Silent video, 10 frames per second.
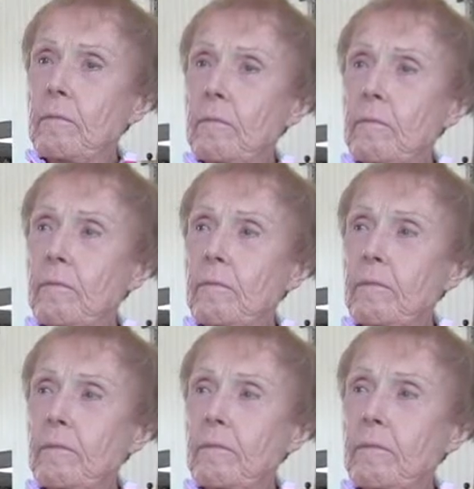
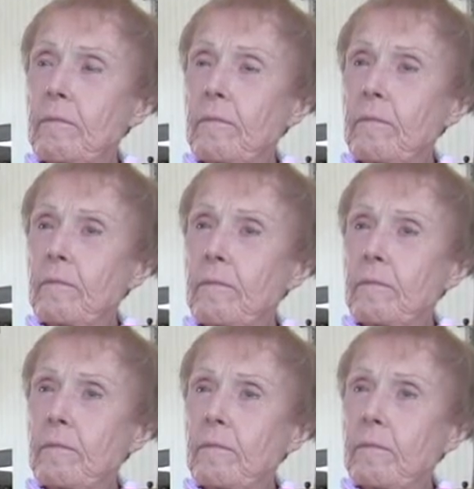
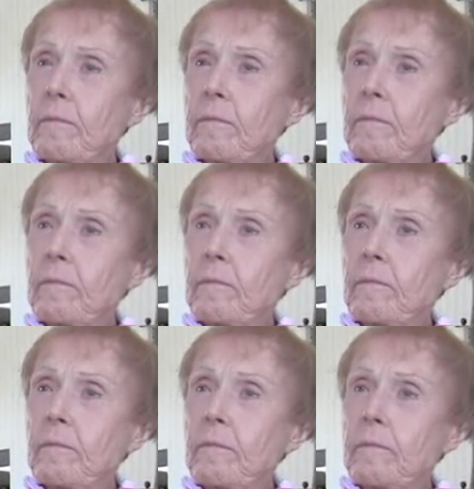
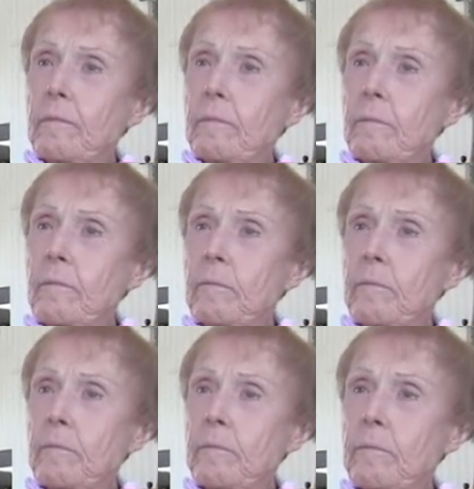
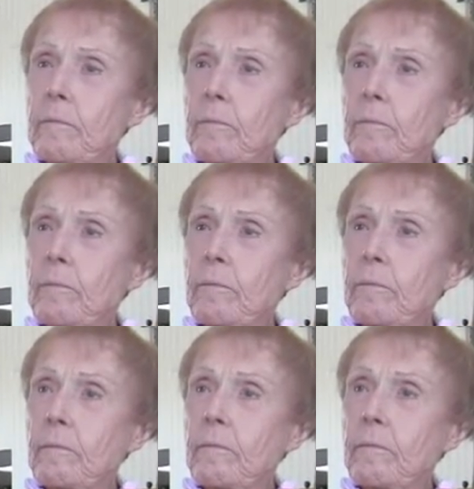
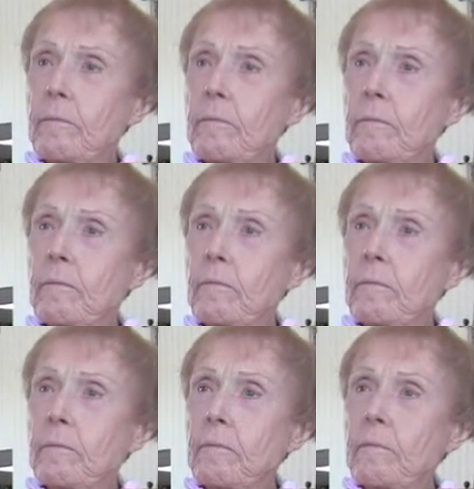
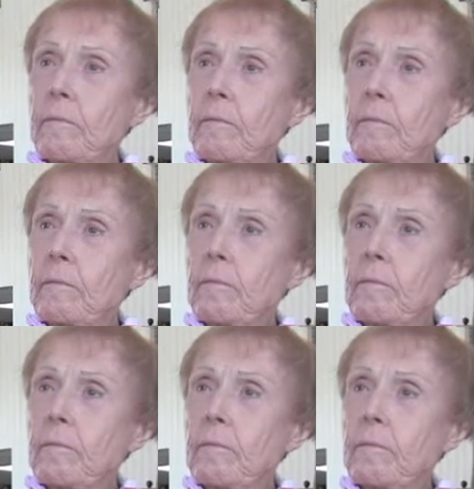
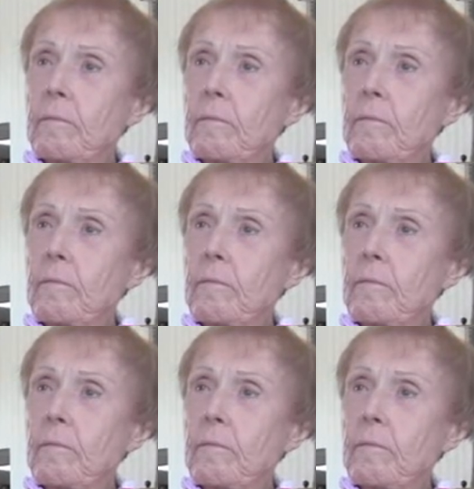(not speaking)